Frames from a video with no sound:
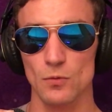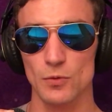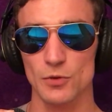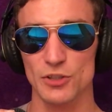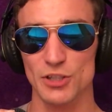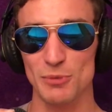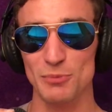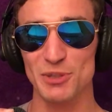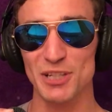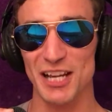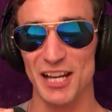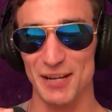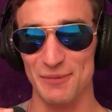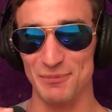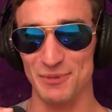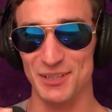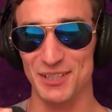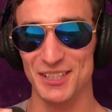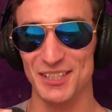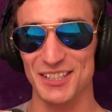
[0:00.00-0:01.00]

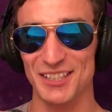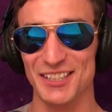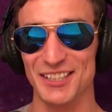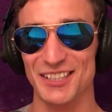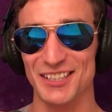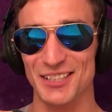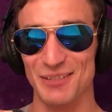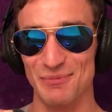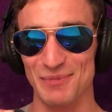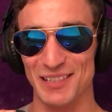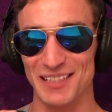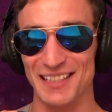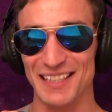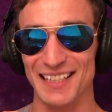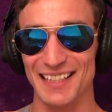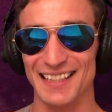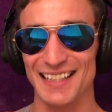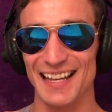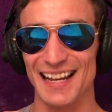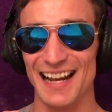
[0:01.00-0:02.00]
sometimes something
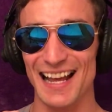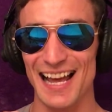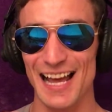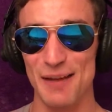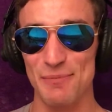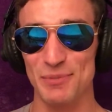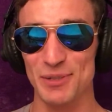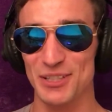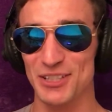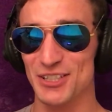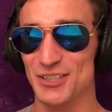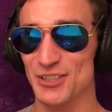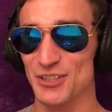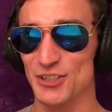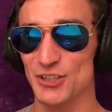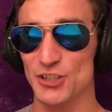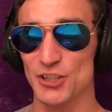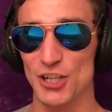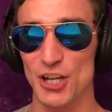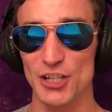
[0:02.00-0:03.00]
like that happens to
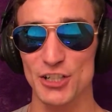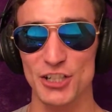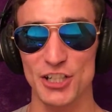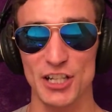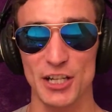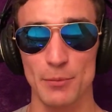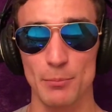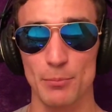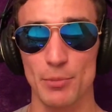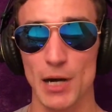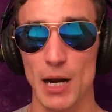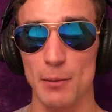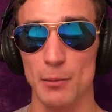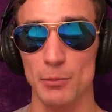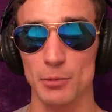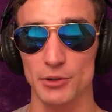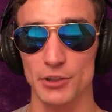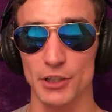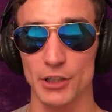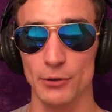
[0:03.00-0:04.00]
such an
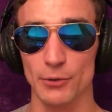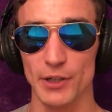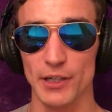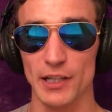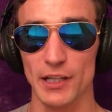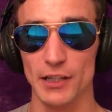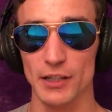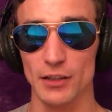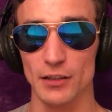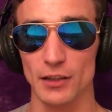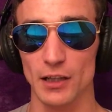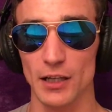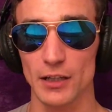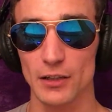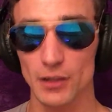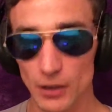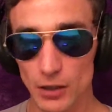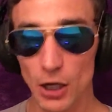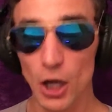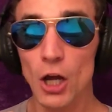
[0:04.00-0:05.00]
improbable degree that you're
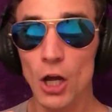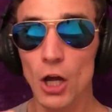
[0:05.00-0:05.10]
like,